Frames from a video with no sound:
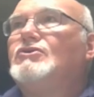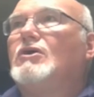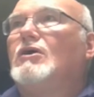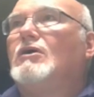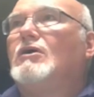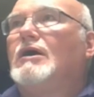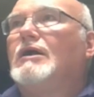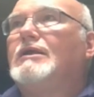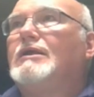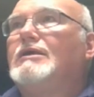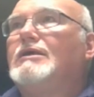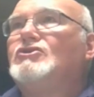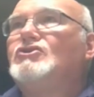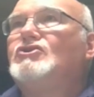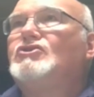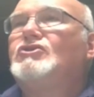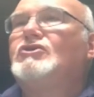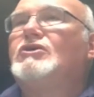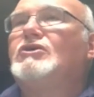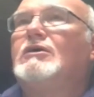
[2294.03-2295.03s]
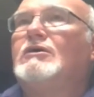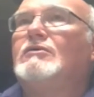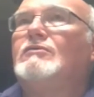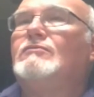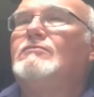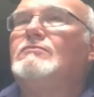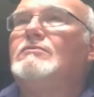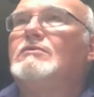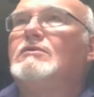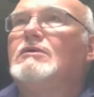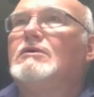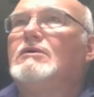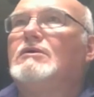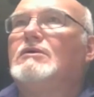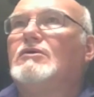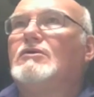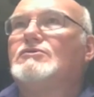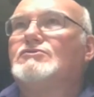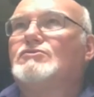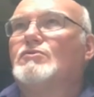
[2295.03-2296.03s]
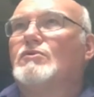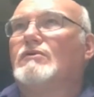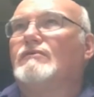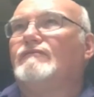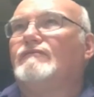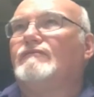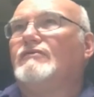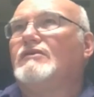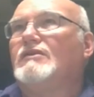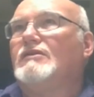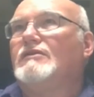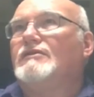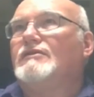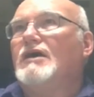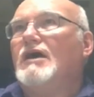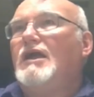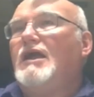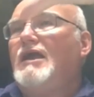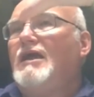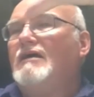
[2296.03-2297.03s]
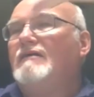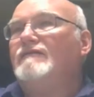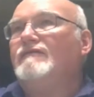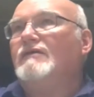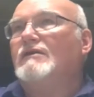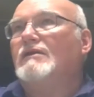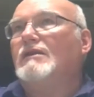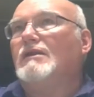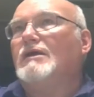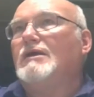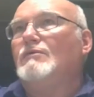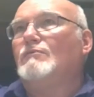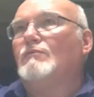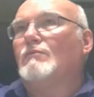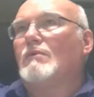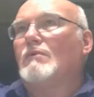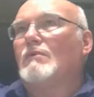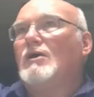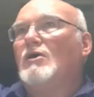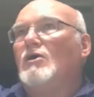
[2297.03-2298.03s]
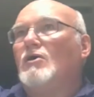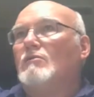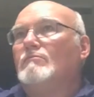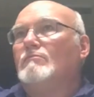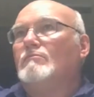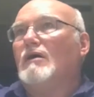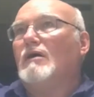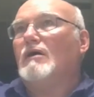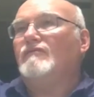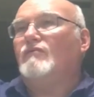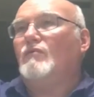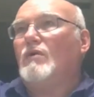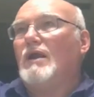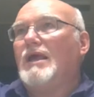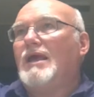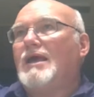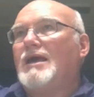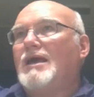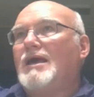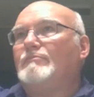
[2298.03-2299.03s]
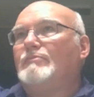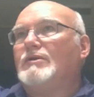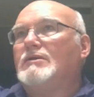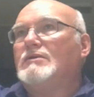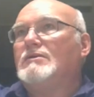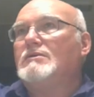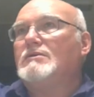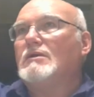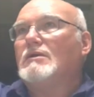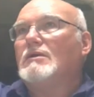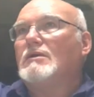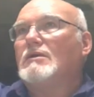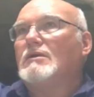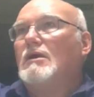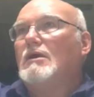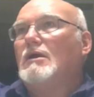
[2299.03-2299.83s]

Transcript: John is shown sort of the heavenly realm of what happened